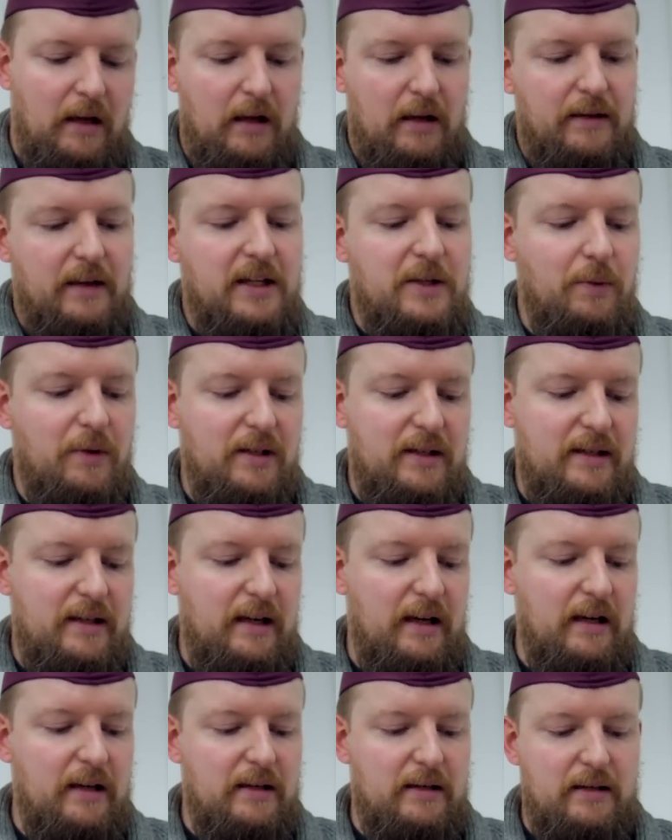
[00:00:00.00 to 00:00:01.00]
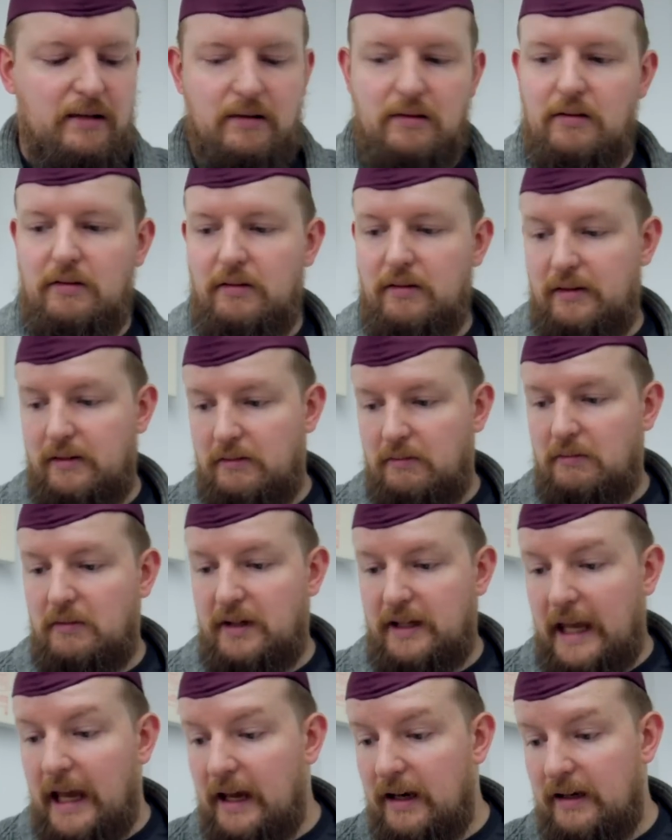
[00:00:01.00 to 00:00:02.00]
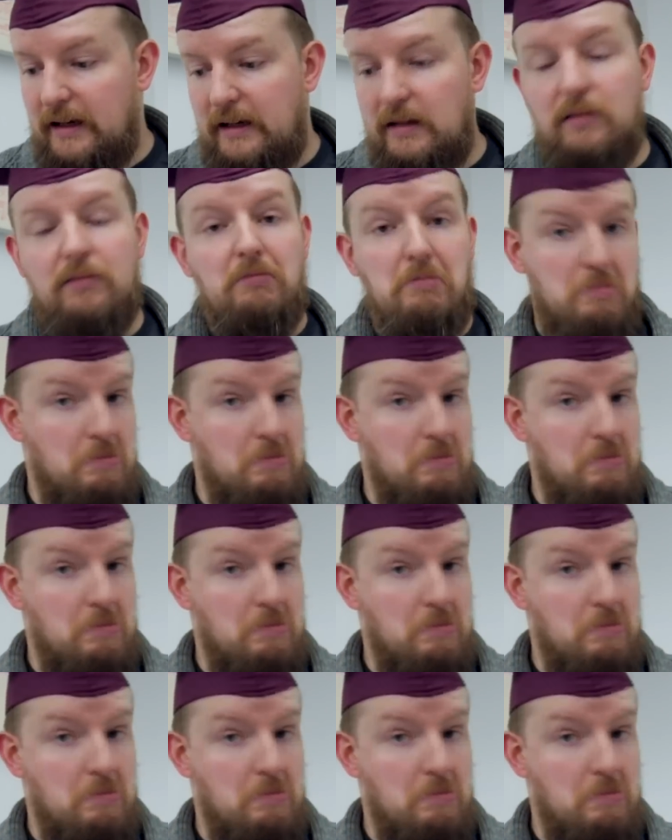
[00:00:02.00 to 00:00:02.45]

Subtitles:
This one says candy.